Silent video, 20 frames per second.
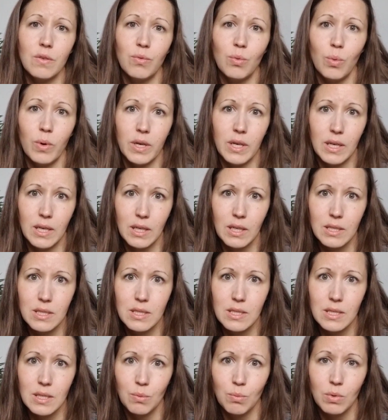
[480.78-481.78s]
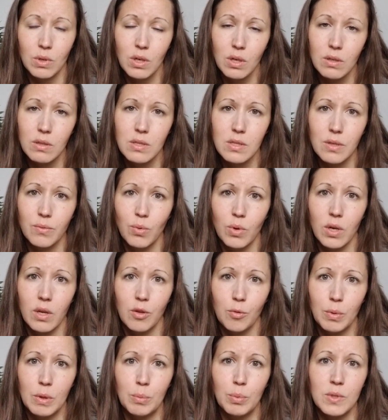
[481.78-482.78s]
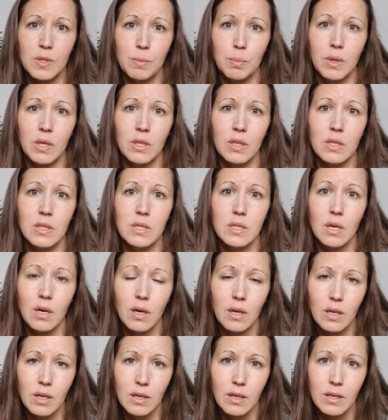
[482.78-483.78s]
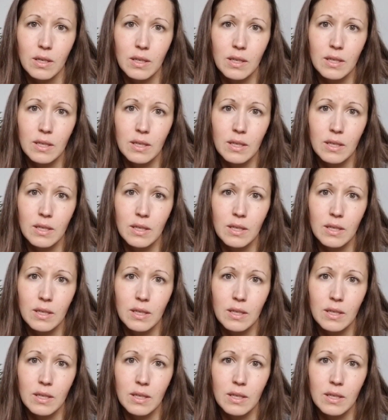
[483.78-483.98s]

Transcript: of what it is and regardless of what other people's opinions are.